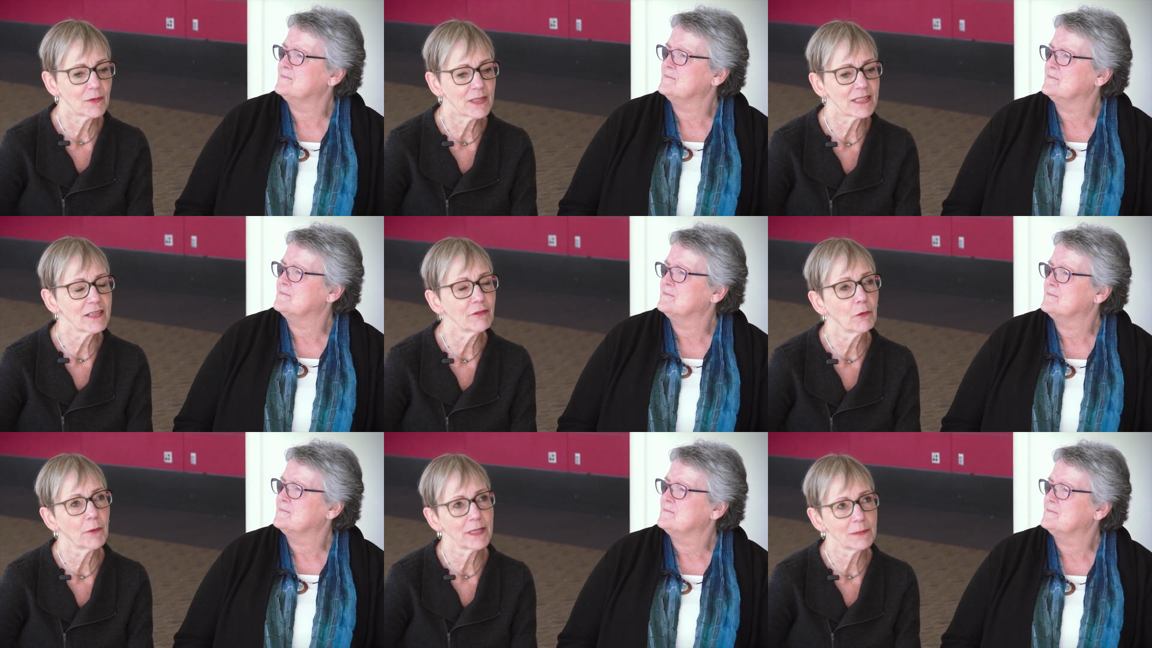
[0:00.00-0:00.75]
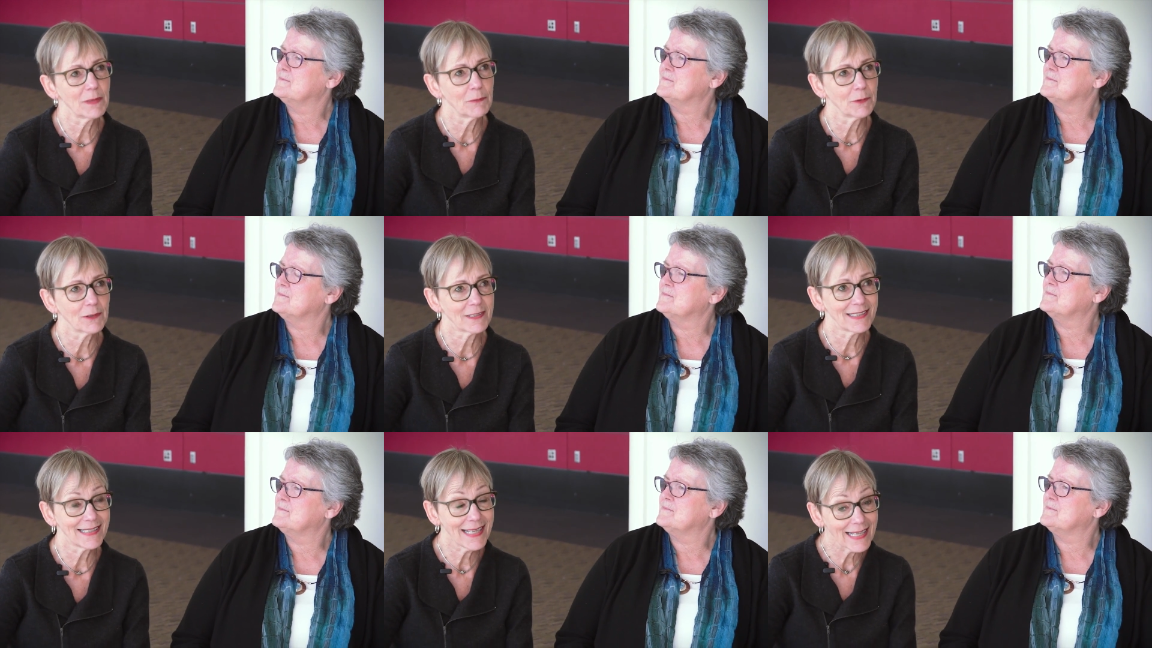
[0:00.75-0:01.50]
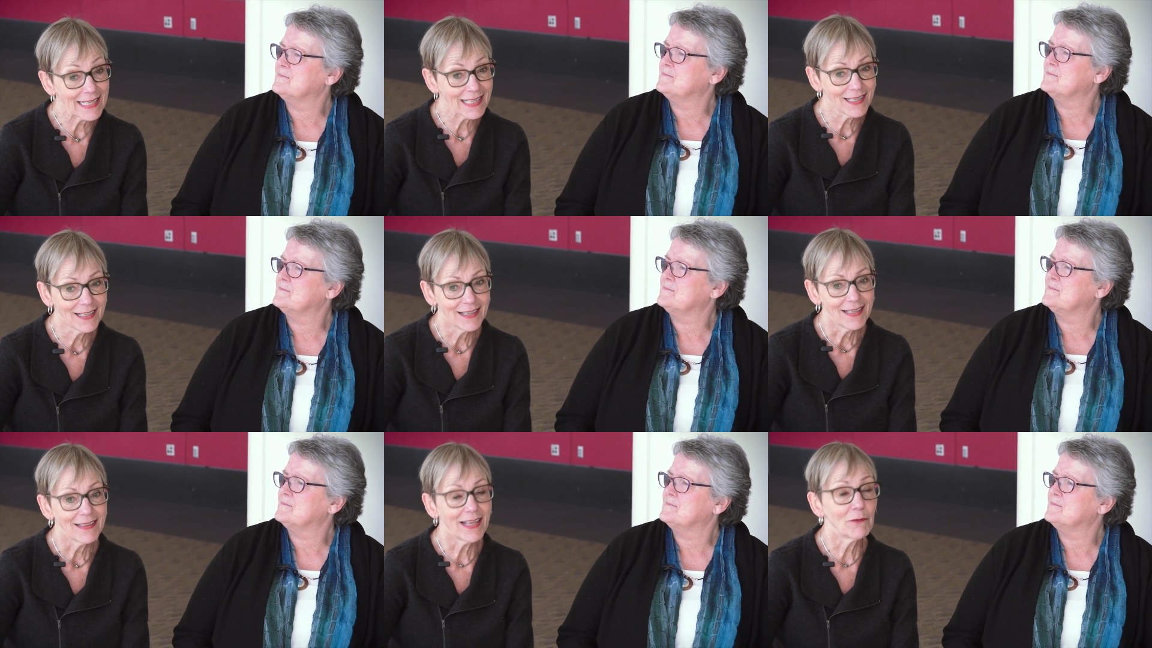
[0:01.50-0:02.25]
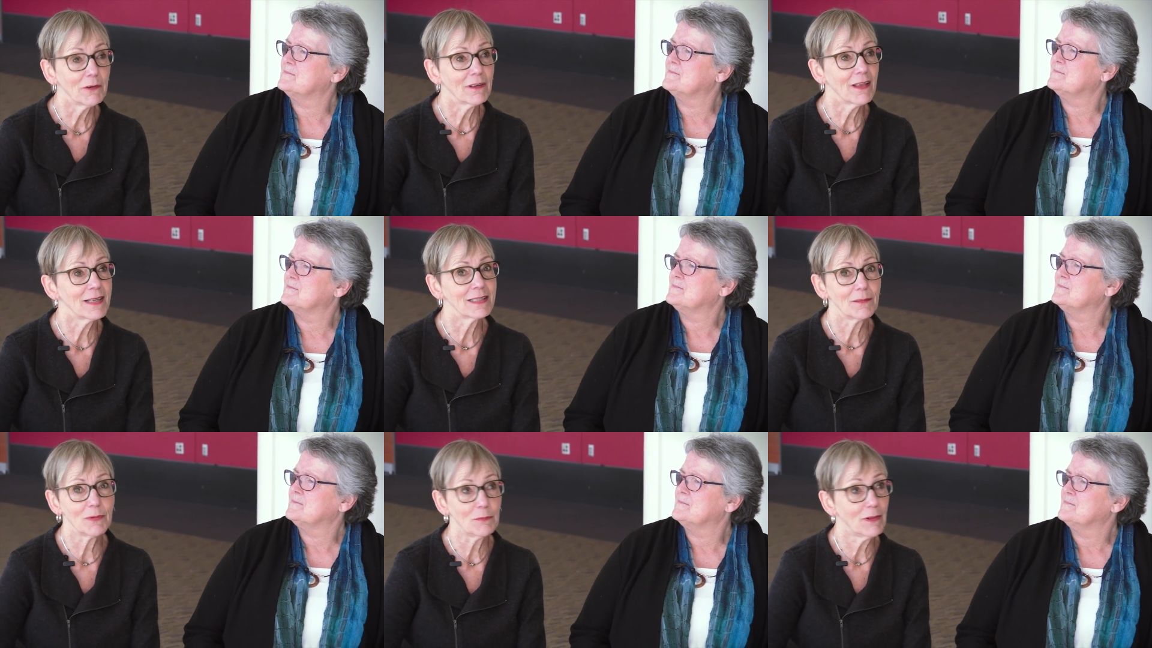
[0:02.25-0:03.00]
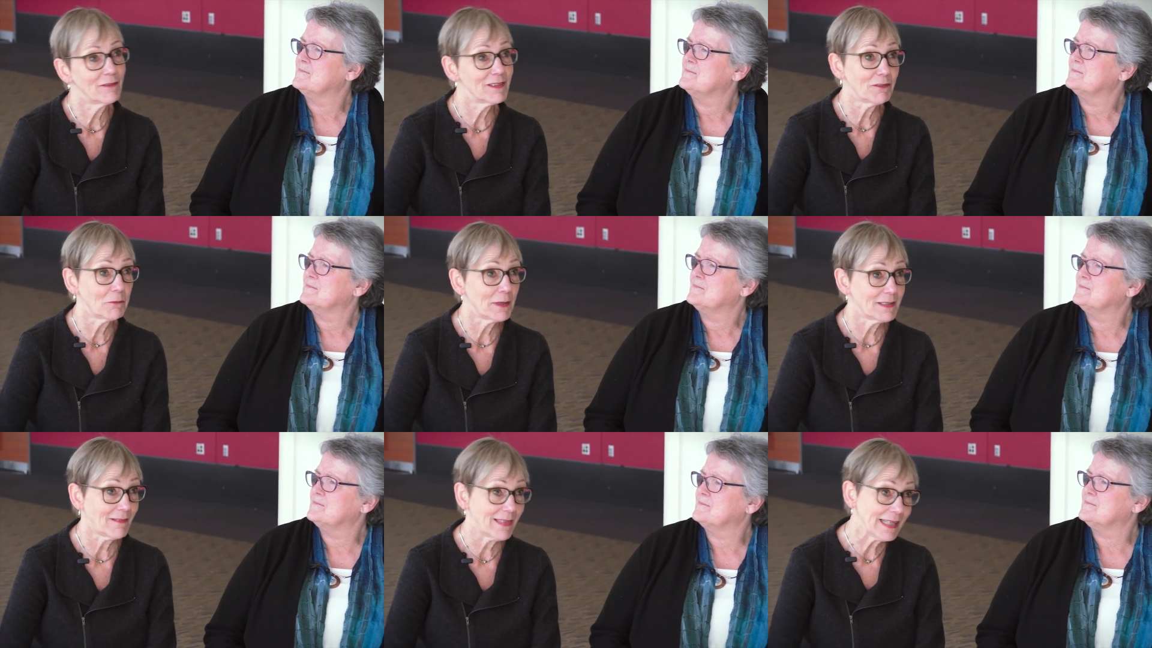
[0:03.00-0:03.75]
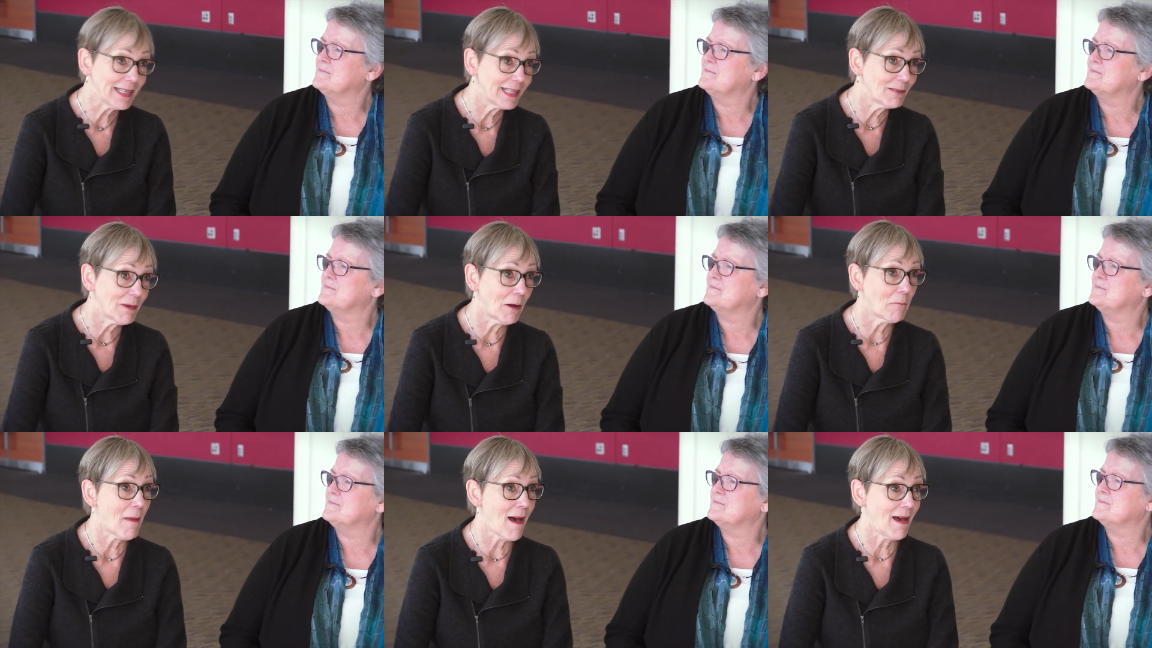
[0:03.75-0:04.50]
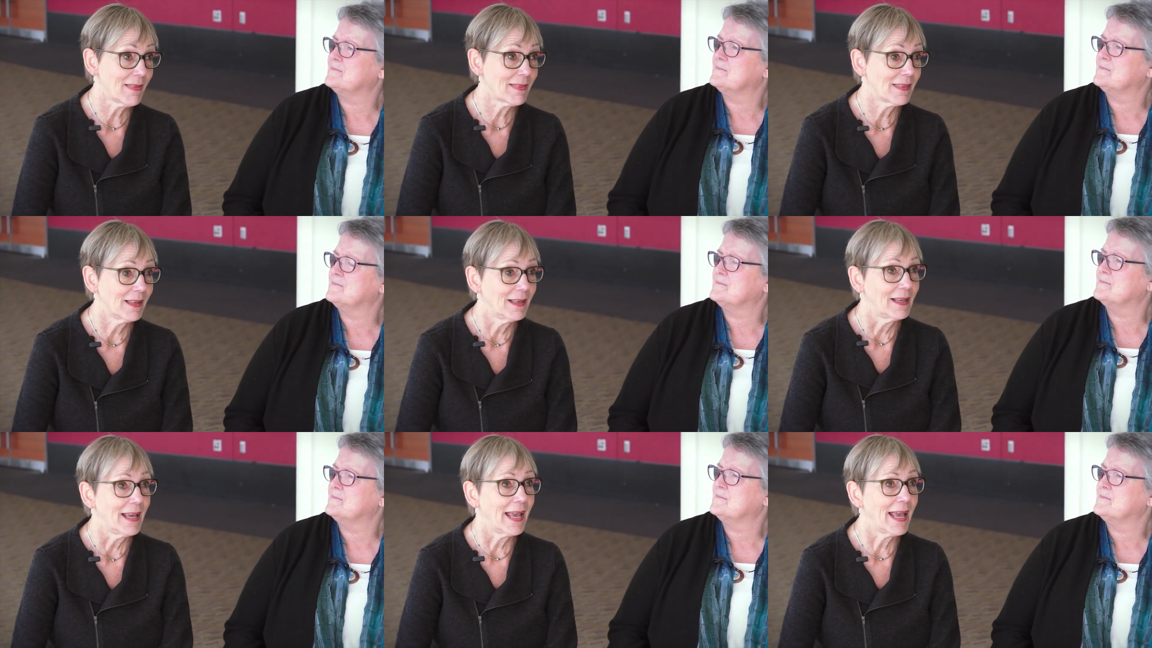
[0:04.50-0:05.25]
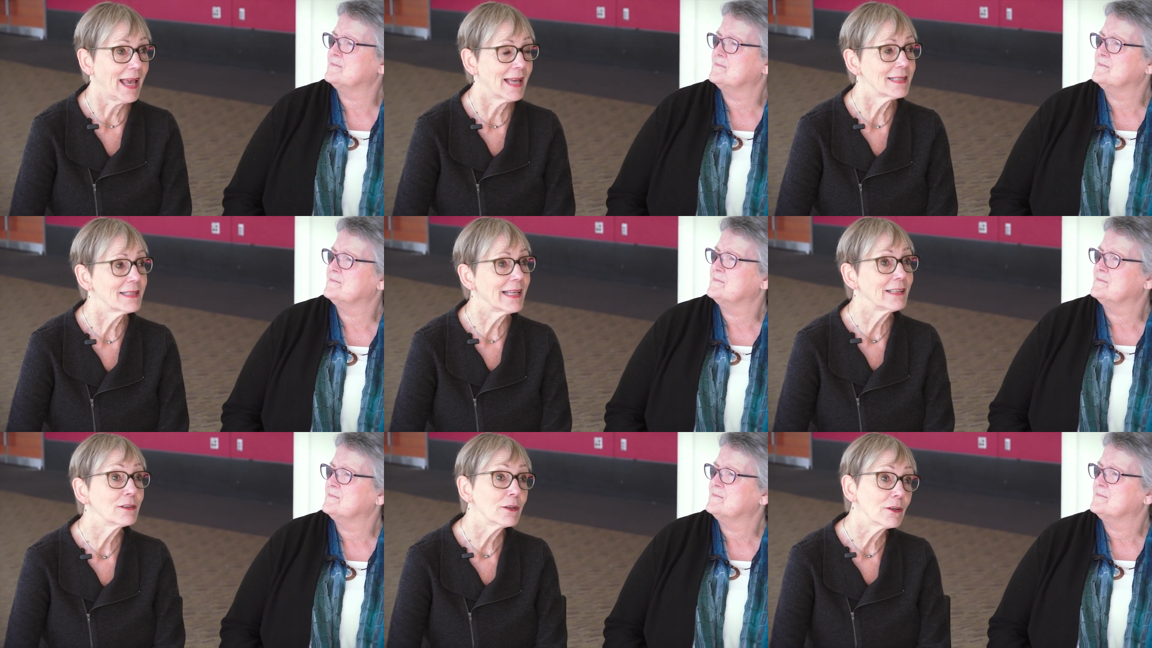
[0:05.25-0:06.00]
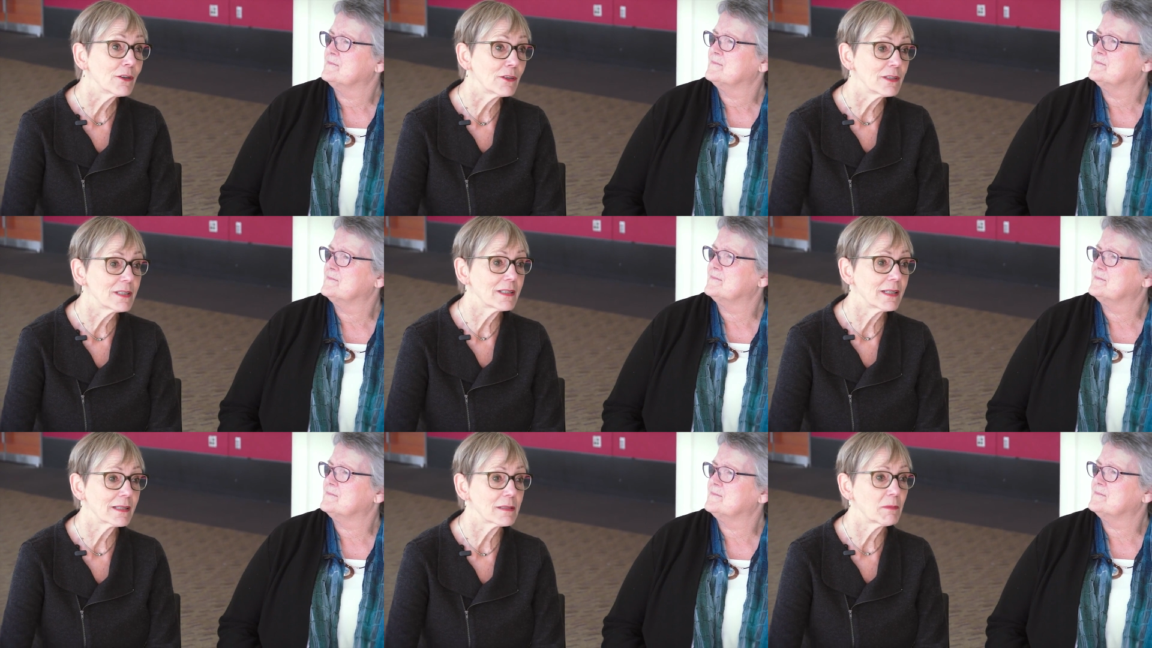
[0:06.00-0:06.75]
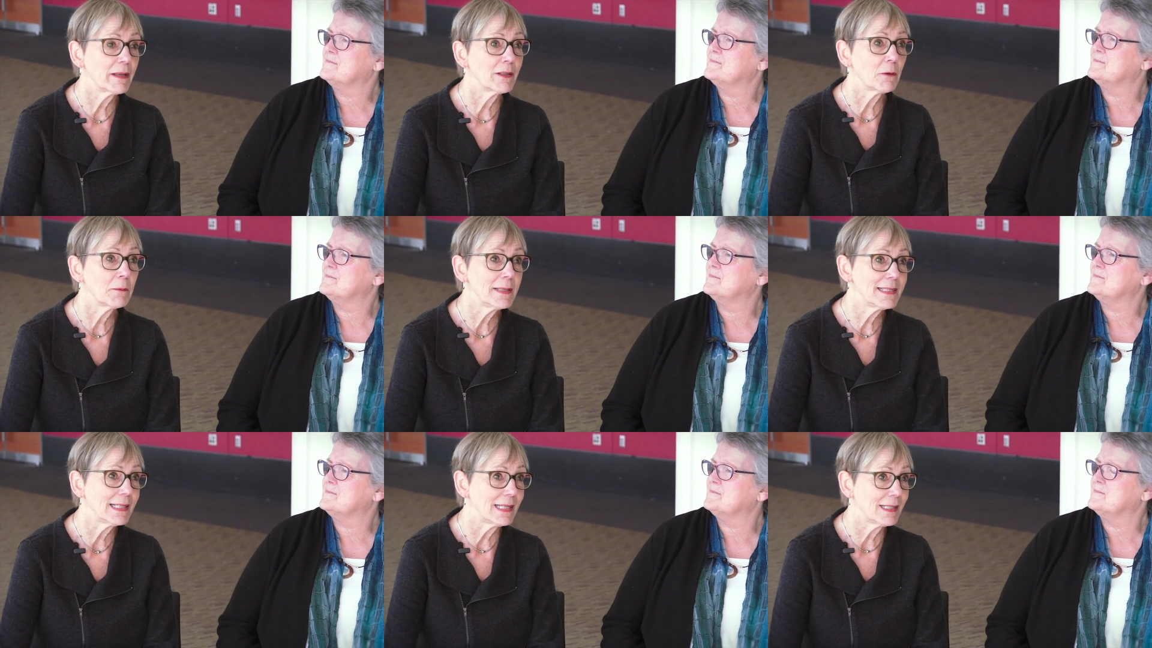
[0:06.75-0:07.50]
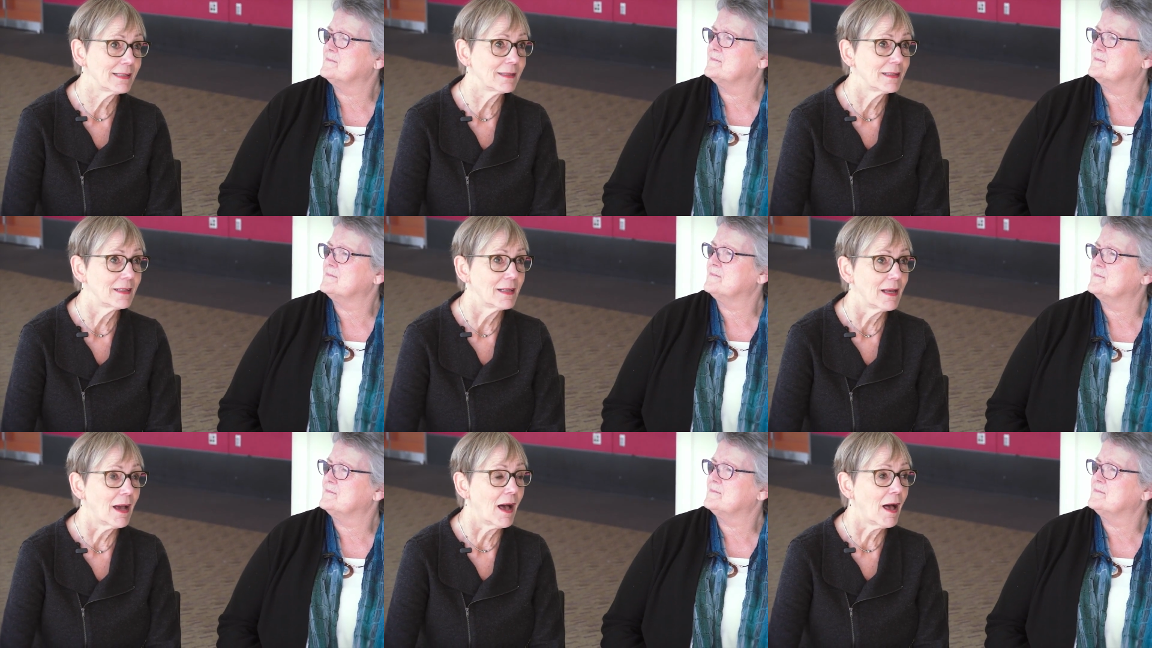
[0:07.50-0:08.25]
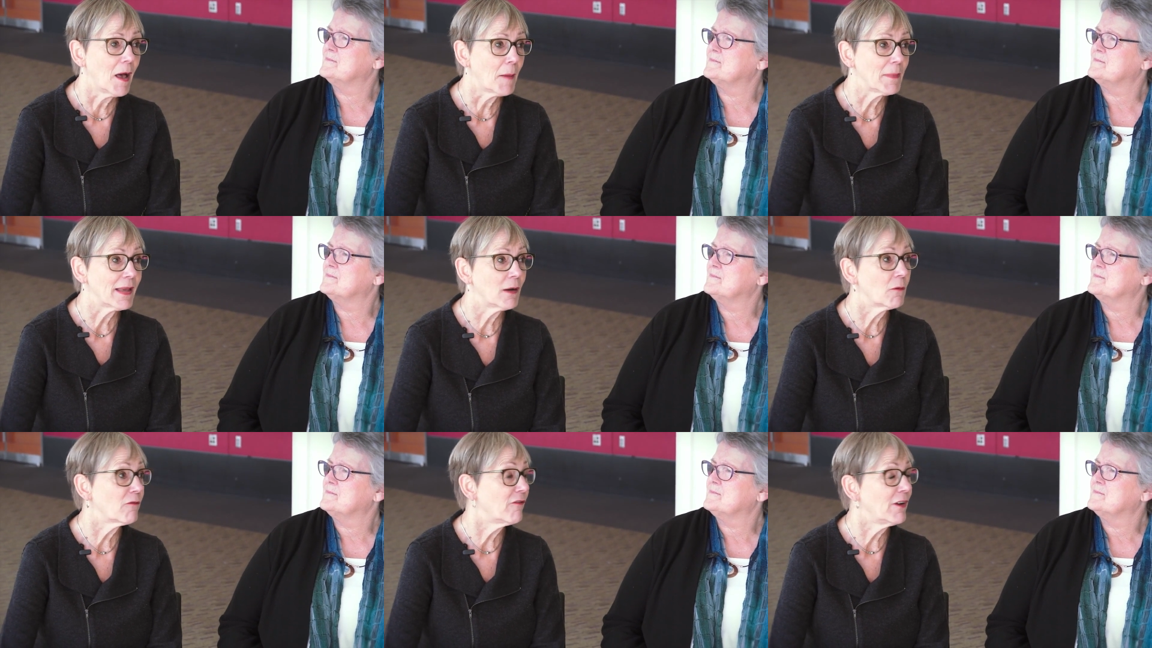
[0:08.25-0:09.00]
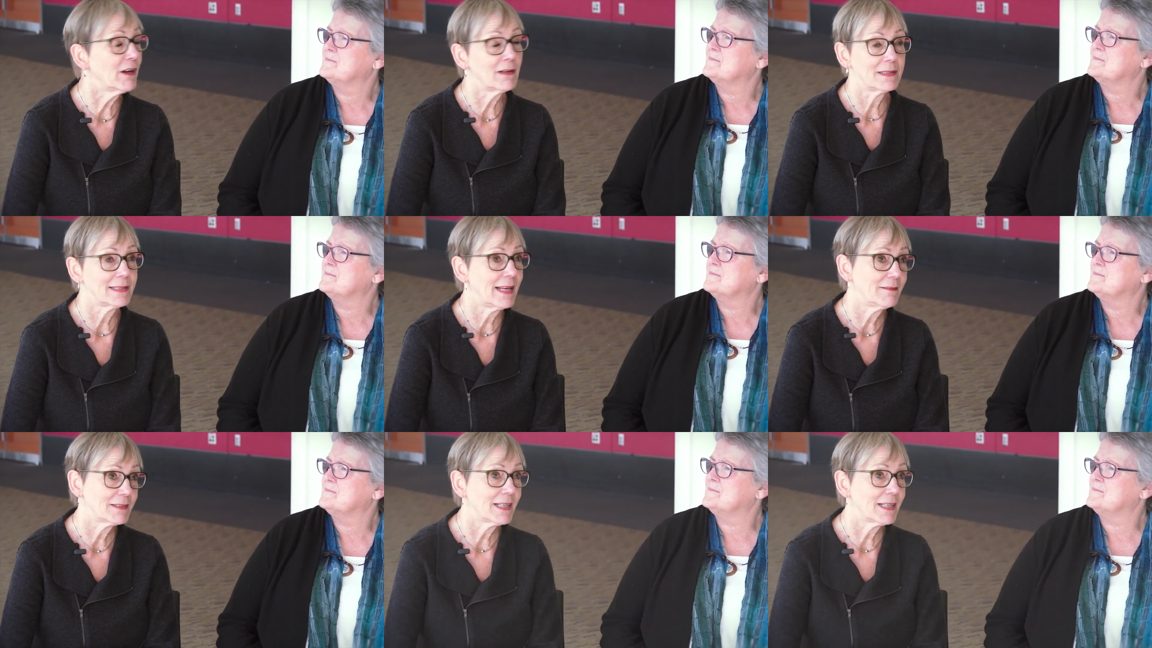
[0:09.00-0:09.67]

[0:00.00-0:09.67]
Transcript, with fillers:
Speaker 1: the different ways people see, they realize that people have different ways of thinking about math, and they learn to explain their reasoning um, in a very safe